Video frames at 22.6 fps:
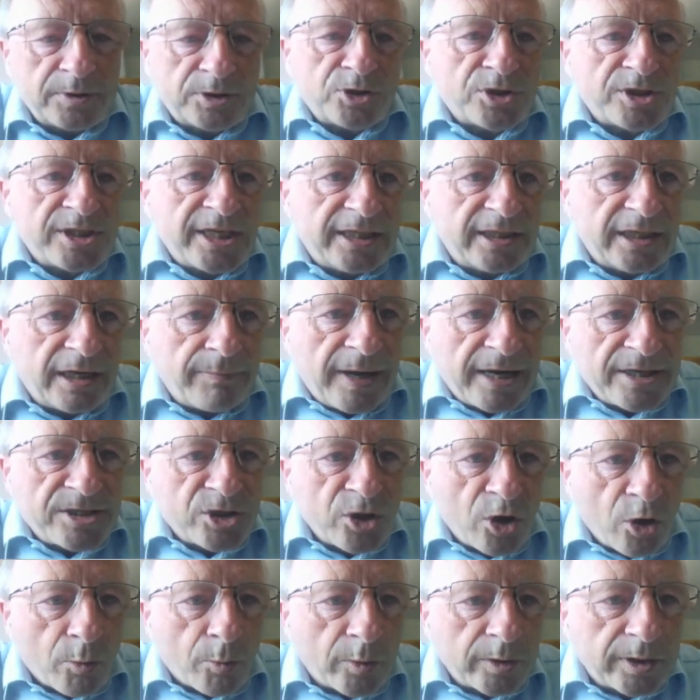just say their maths
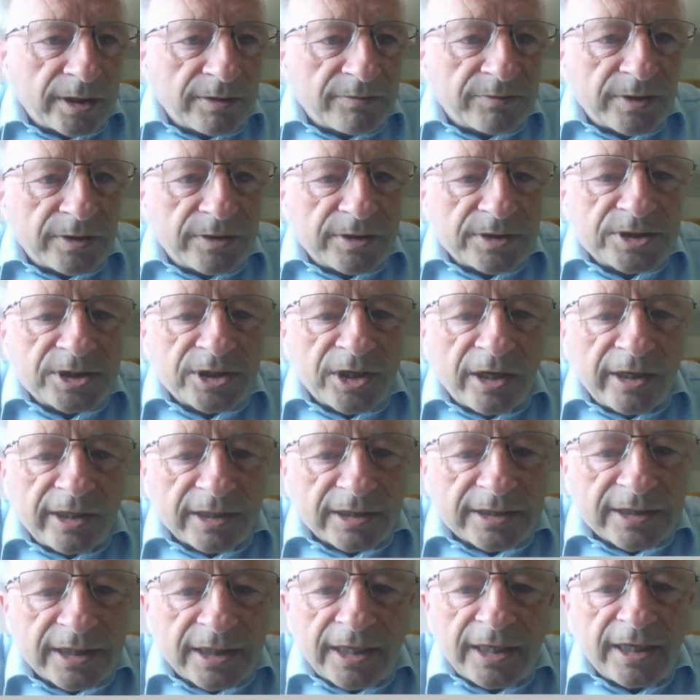homework if they're a
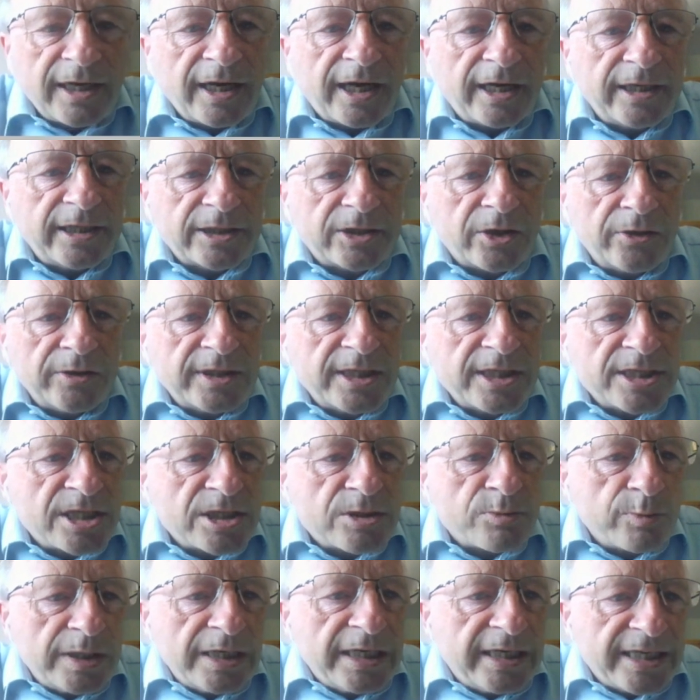child, and they're going, this
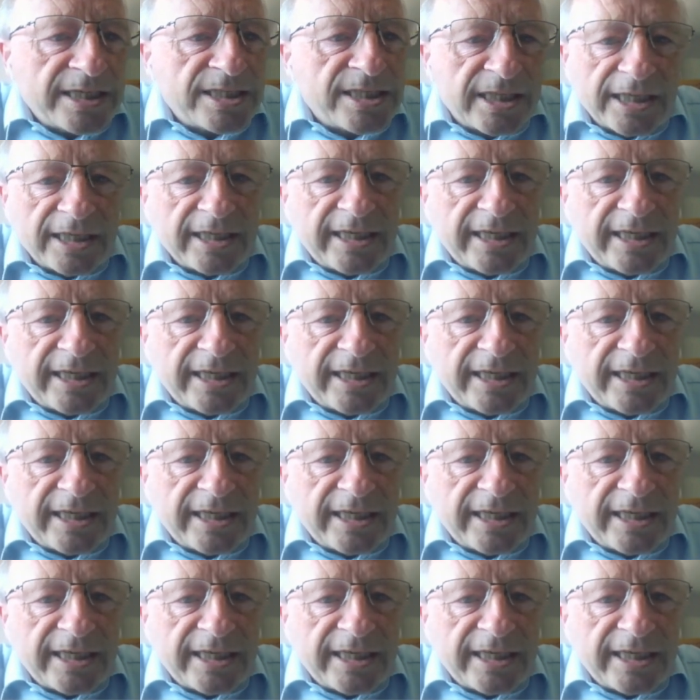really isn't